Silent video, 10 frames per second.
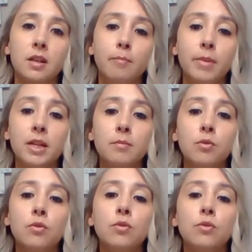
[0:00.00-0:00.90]

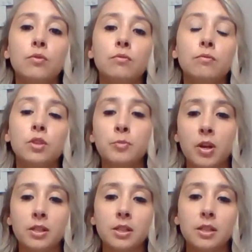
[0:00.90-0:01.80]
Minimal
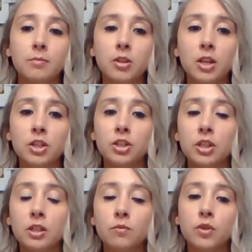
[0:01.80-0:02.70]
response to
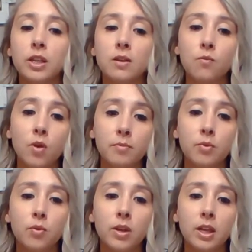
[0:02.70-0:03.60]
stimulation would get 1
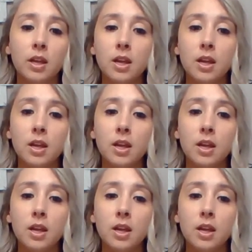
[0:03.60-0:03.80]
point,